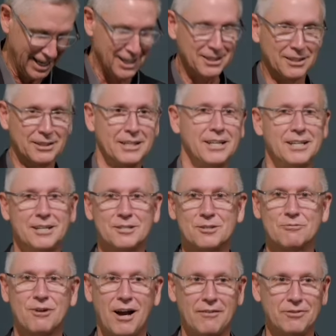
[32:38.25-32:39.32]
the Leonids
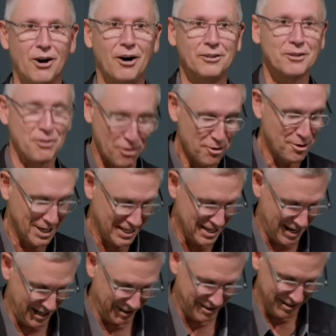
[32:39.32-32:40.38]
arrived on the
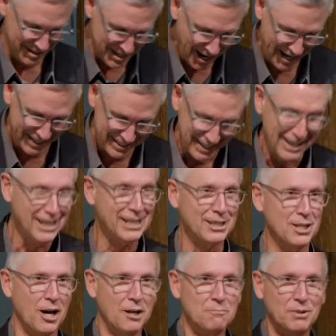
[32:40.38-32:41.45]
39th night.
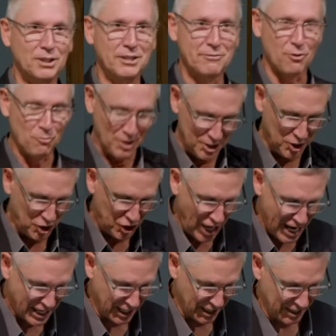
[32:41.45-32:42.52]
The unbeliever was
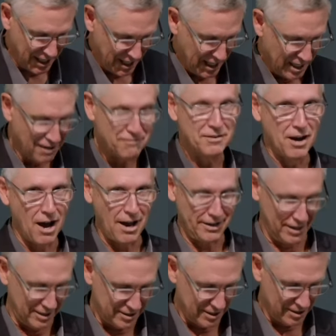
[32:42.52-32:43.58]
shaken, if not
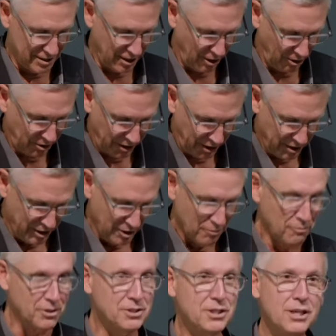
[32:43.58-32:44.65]
necessarily
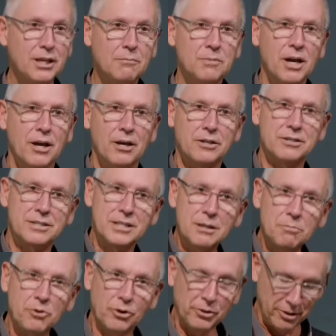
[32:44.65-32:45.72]
redeemed.
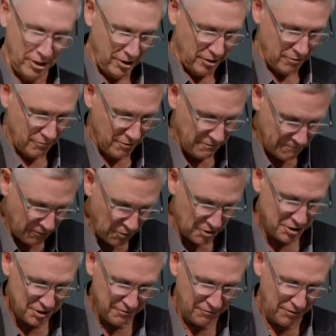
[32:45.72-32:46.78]
Dibble
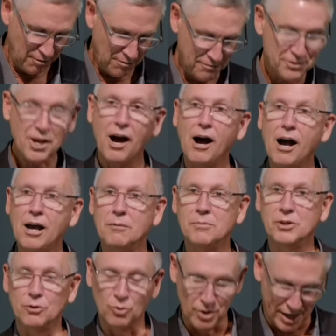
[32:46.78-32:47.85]
reversed the flow of time
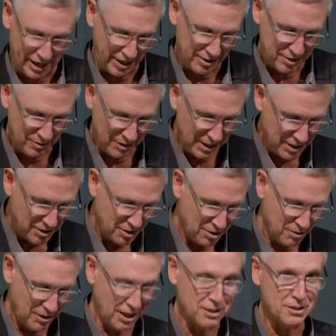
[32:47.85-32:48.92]
in a way to
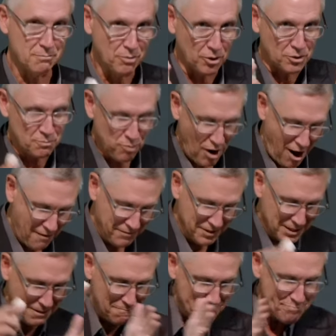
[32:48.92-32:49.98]
insert a supposed
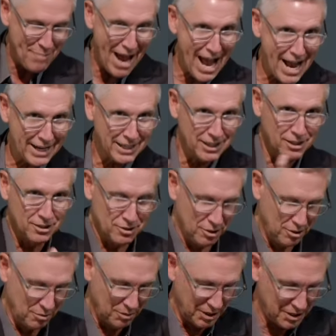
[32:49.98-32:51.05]
prophecy back
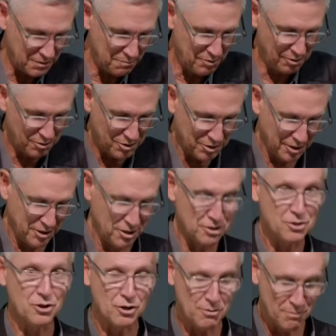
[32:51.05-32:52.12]
into a spiritually
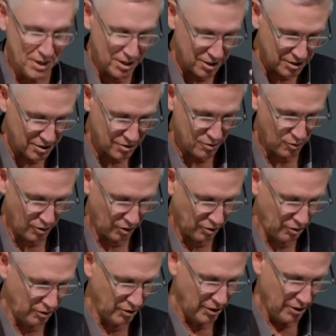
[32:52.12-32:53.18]
determined
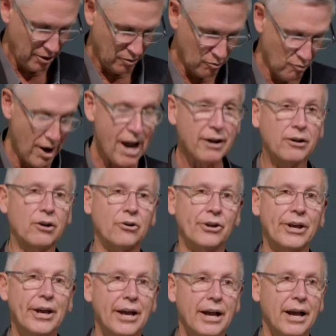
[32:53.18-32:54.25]
historical record
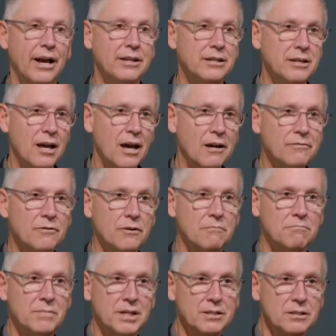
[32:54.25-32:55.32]
and the effort
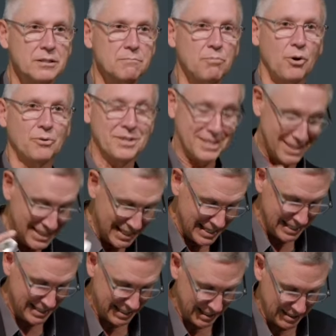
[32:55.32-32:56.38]
mixes both
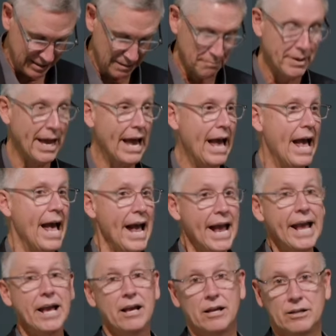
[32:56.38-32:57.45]
cynicism
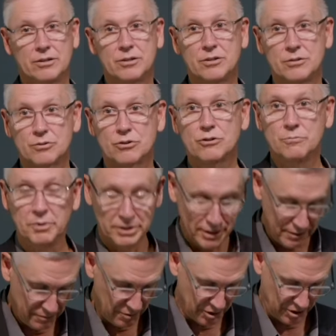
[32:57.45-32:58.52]
and true
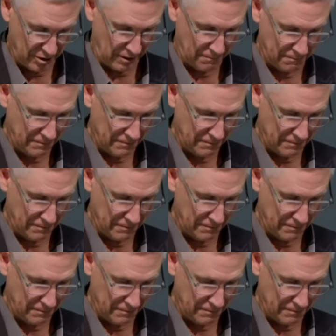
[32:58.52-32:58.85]
believership.